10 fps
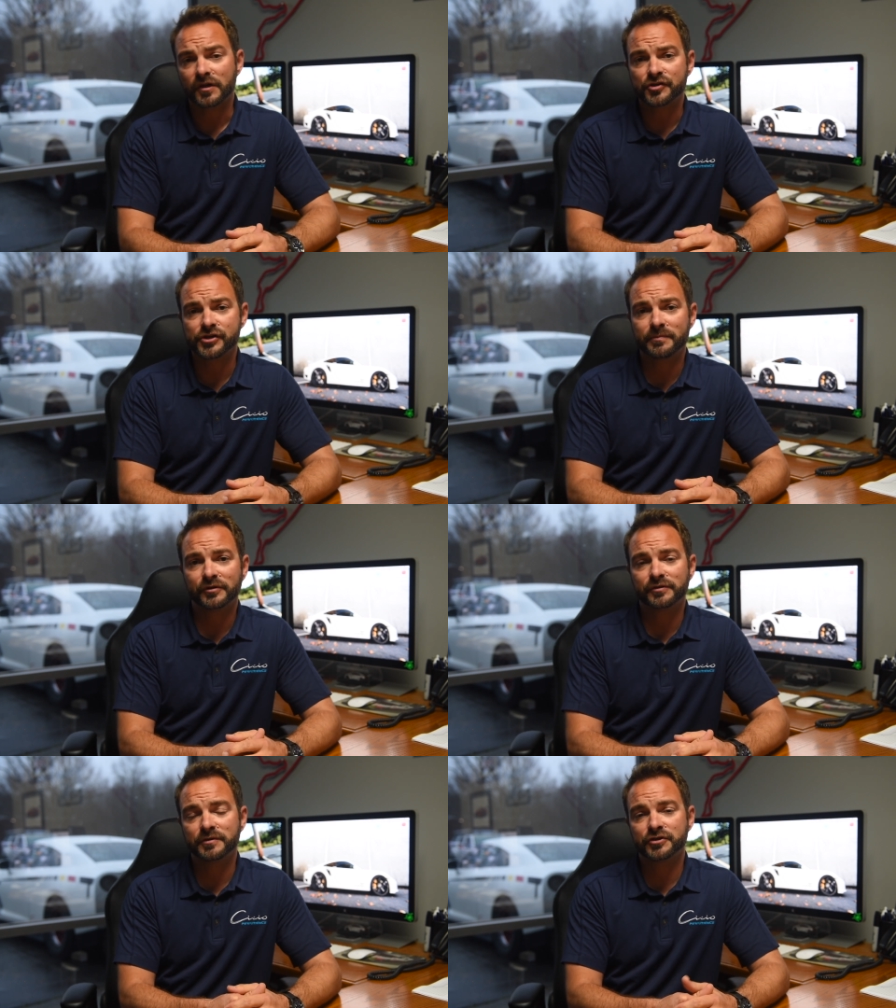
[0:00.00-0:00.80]
Shep
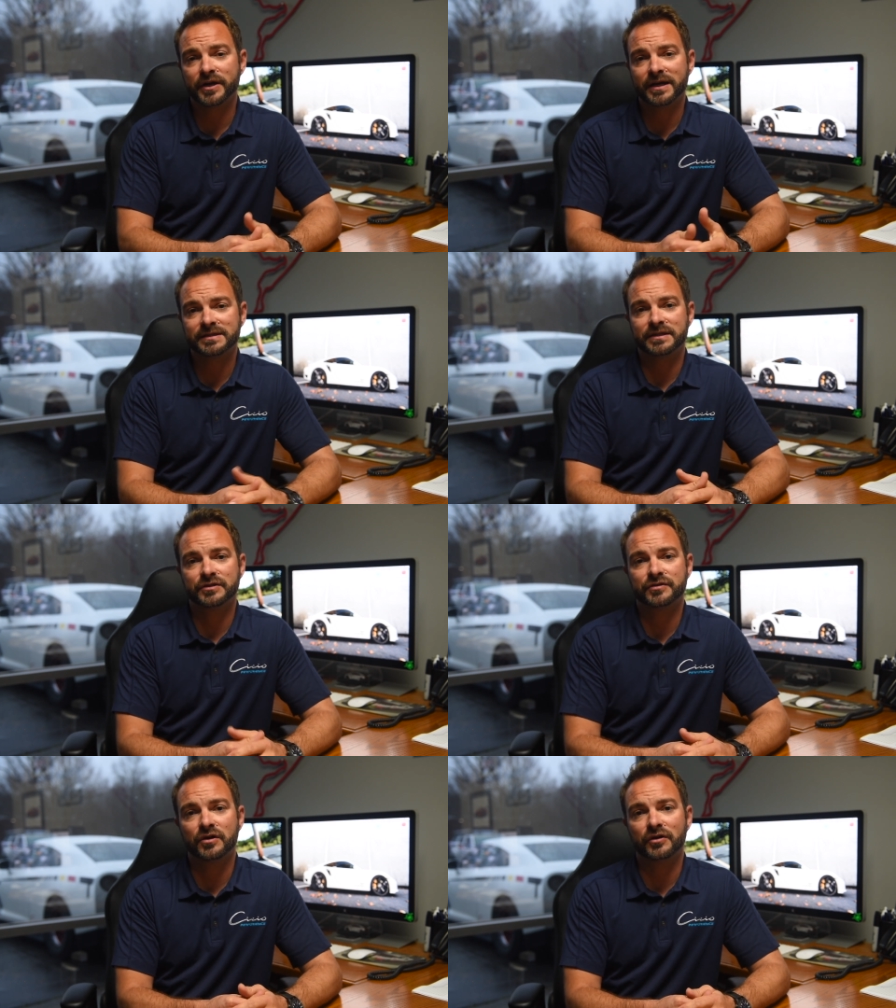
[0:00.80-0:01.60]
built him a trans, he
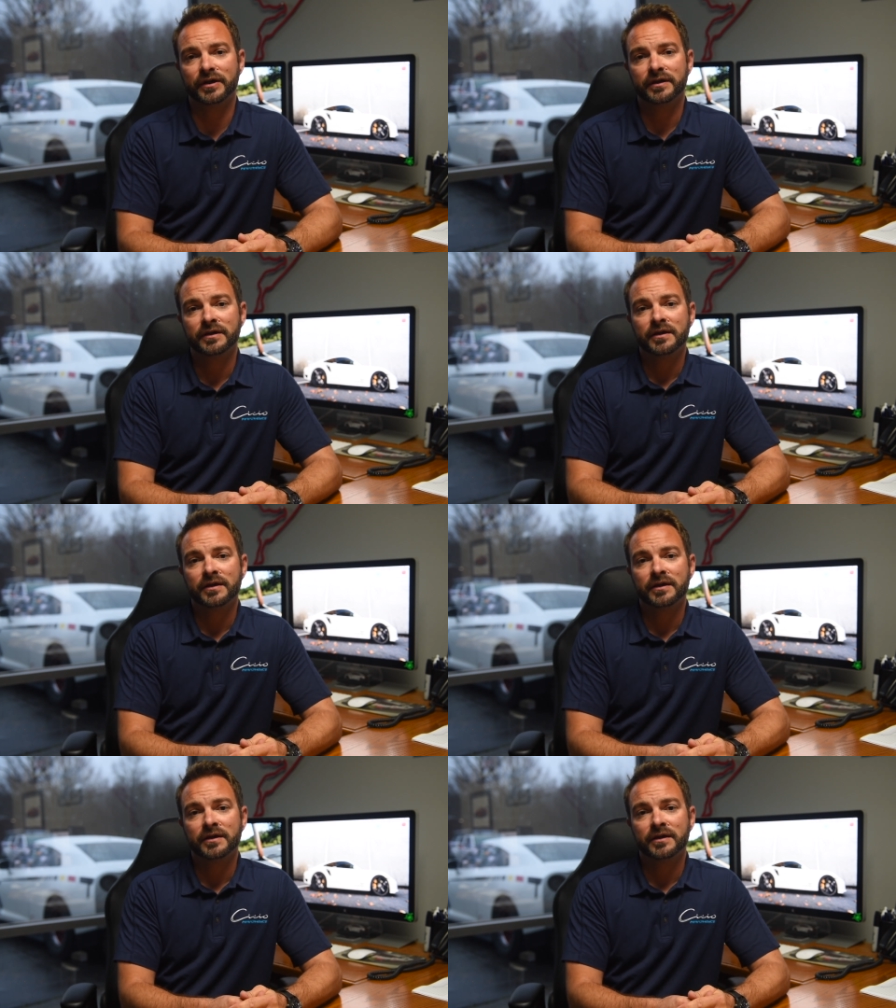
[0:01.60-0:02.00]
installed it.